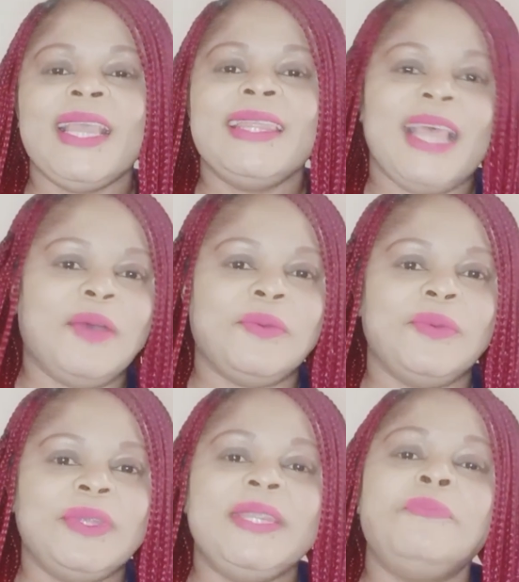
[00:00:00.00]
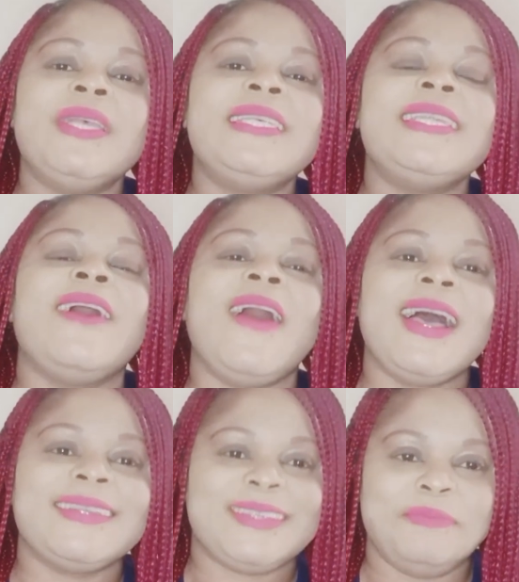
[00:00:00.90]
Now, the person now
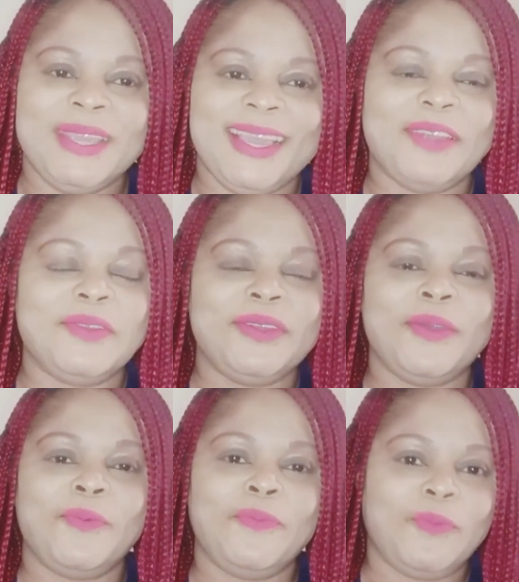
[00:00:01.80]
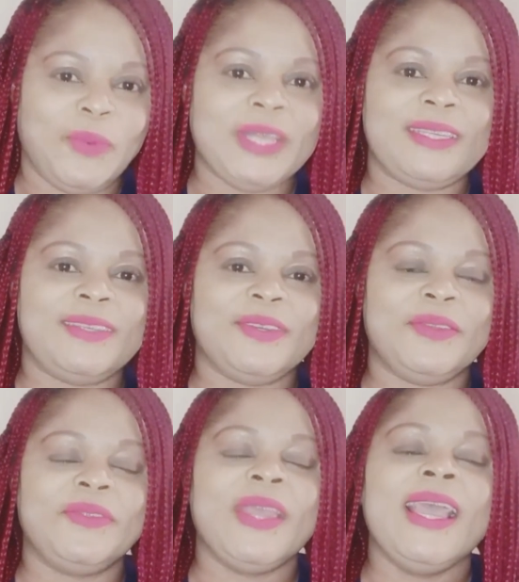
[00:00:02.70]
asked me another question,
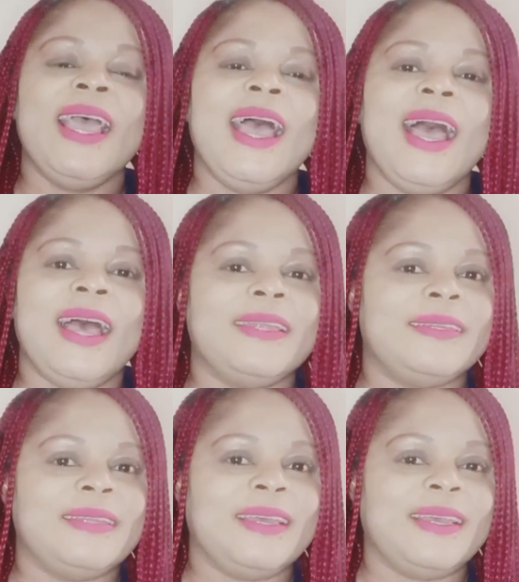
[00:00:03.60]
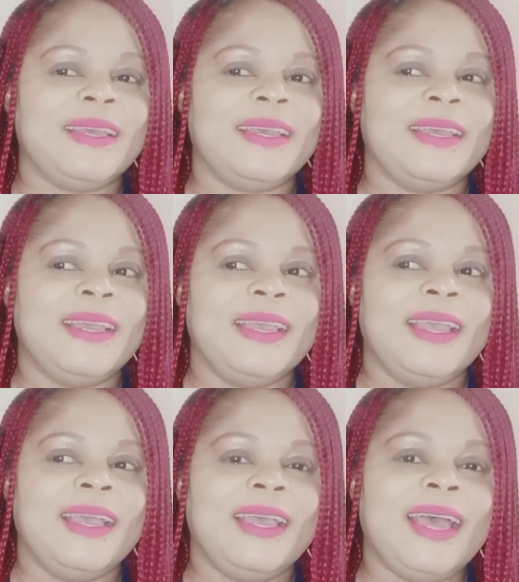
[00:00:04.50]
and
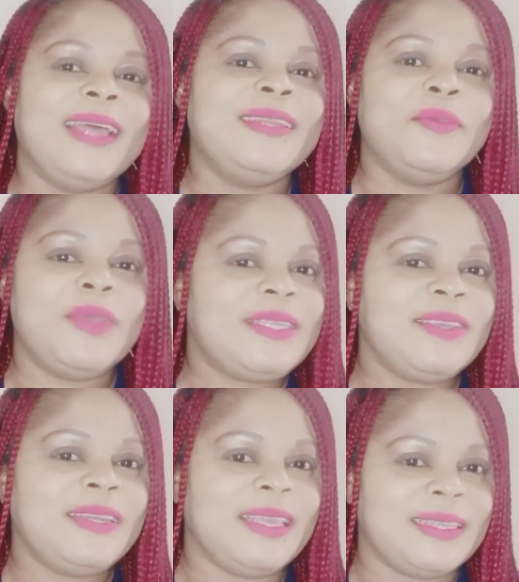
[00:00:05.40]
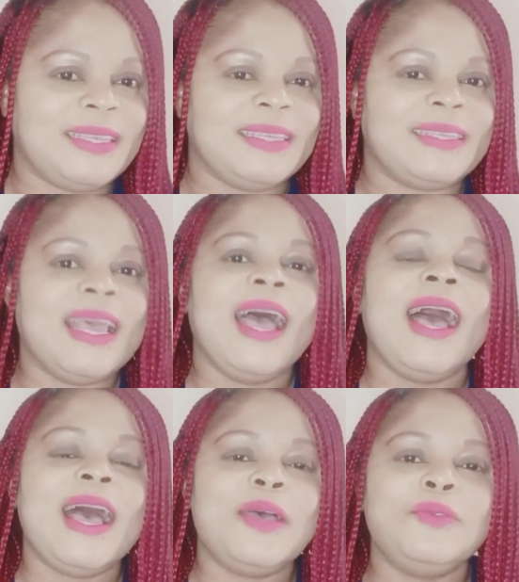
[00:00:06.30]
the question is this:
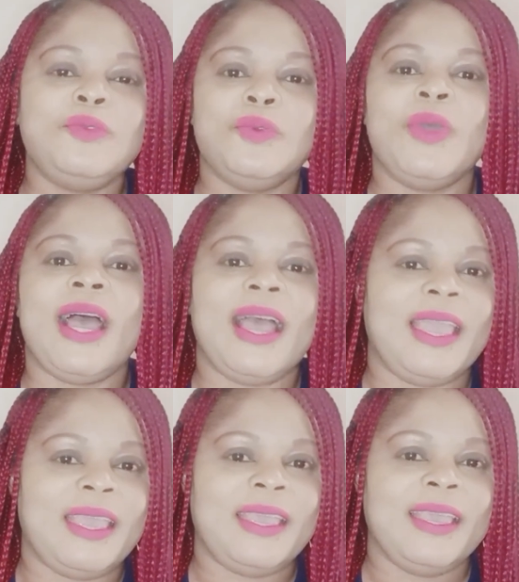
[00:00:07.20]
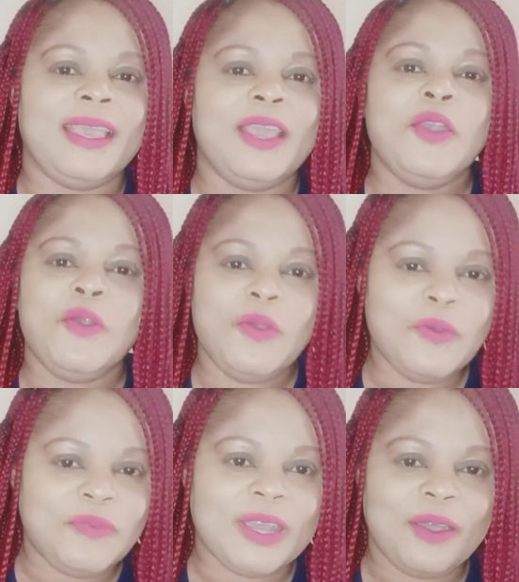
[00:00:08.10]
how do I
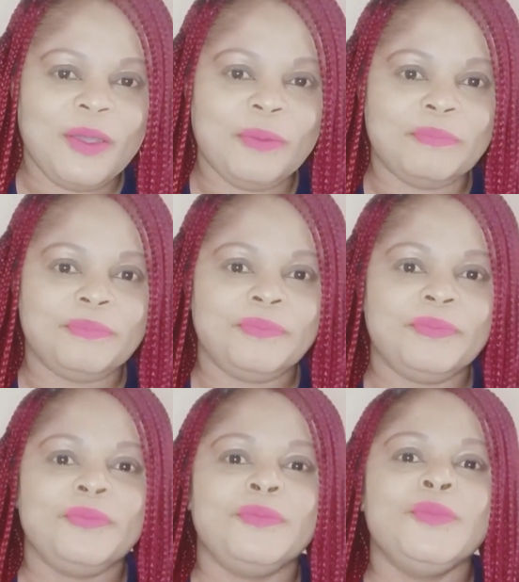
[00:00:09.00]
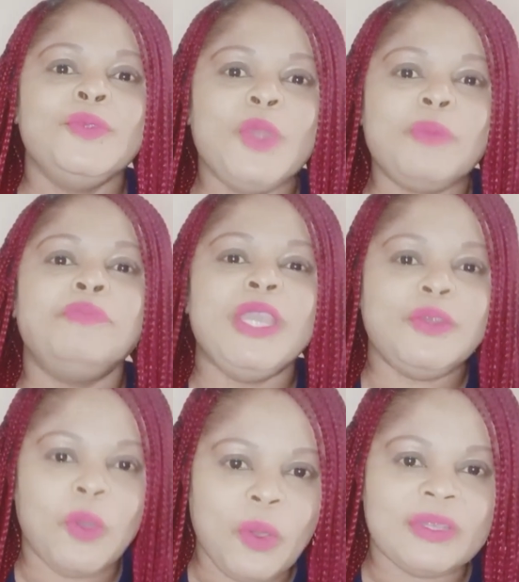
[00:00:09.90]
overcome not being
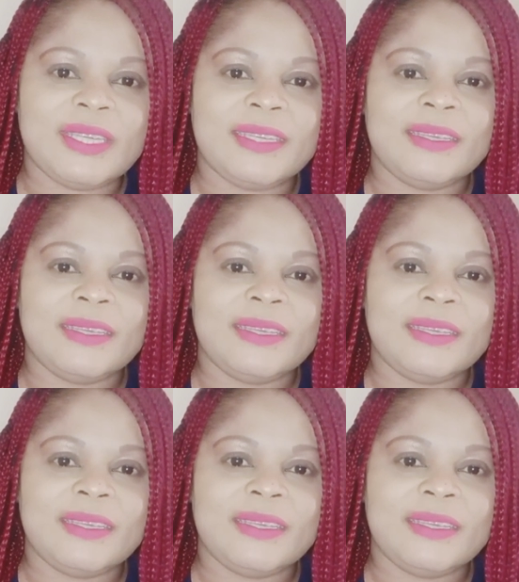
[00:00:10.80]
hurt?